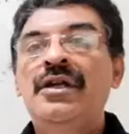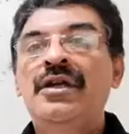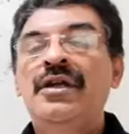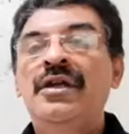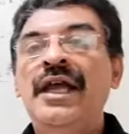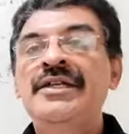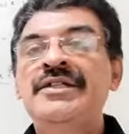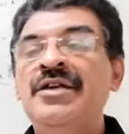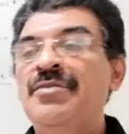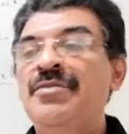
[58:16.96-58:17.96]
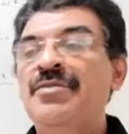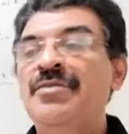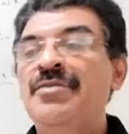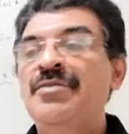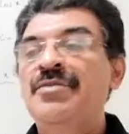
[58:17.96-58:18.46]
90 minus
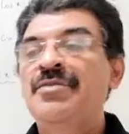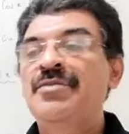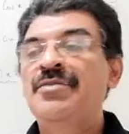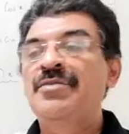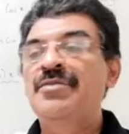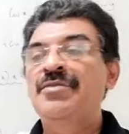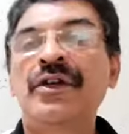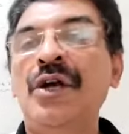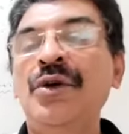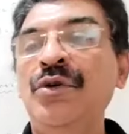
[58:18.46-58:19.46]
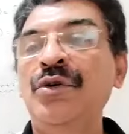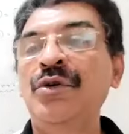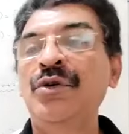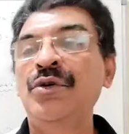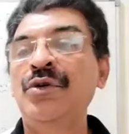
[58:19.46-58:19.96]
means it's 1. So now you said
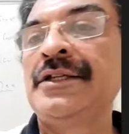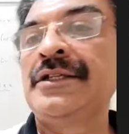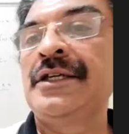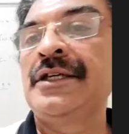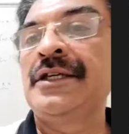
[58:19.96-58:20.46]
90.